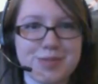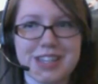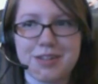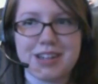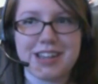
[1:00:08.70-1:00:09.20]

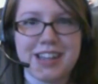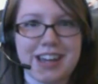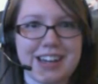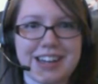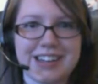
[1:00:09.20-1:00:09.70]
that'll be
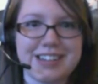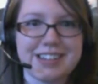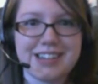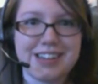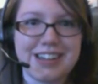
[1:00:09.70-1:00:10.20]
like,
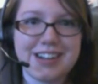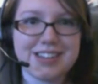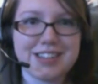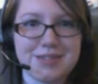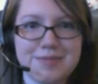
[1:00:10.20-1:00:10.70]

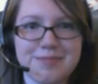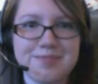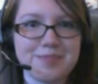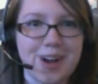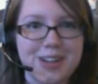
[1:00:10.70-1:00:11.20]
here's some
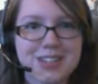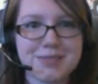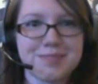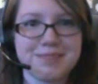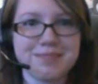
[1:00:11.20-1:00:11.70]

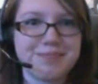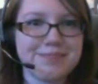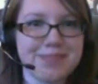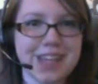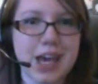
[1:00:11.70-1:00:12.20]
awesome
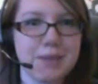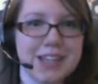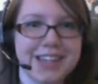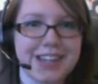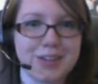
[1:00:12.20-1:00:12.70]

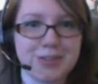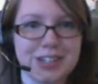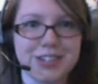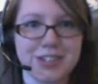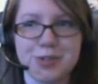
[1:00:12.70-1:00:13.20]
cabling you
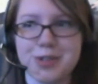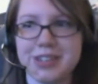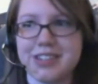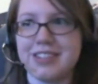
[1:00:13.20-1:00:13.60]
can do and